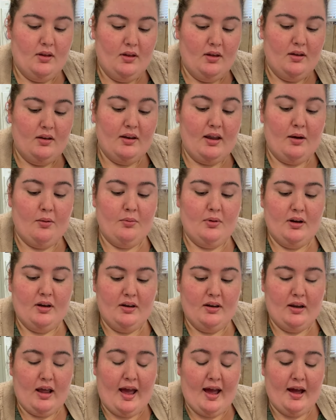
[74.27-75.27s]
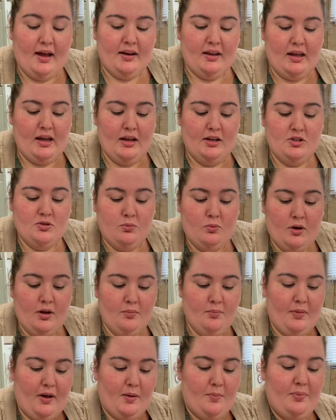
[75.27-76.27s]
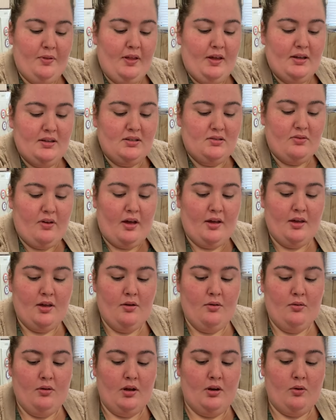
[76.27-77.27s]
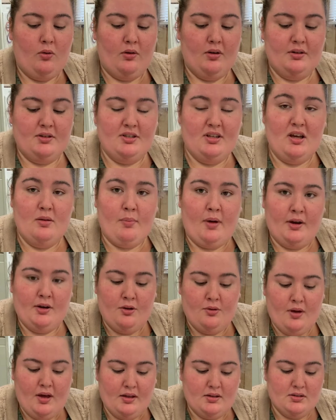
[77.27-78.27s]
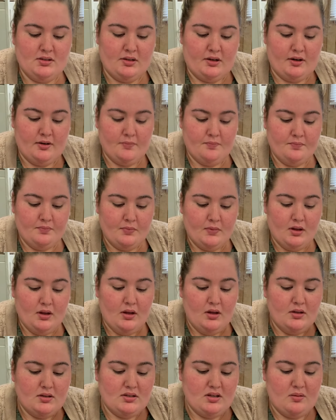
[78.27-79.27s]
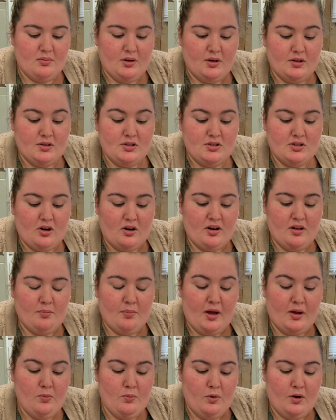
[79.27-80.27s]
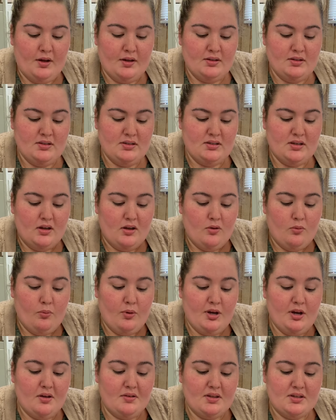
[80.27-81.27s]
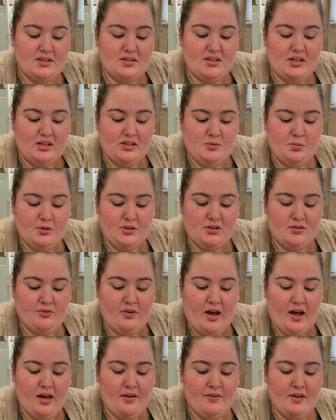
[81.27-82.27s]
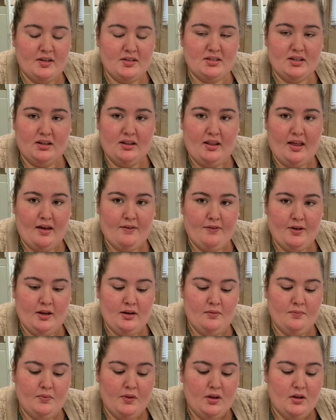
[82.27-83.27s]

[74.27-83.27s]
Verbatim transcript: Now I'm gonna add each one by place value in order to get my new answer. So I'm gonna start at my ones. We know that six plus five is 11.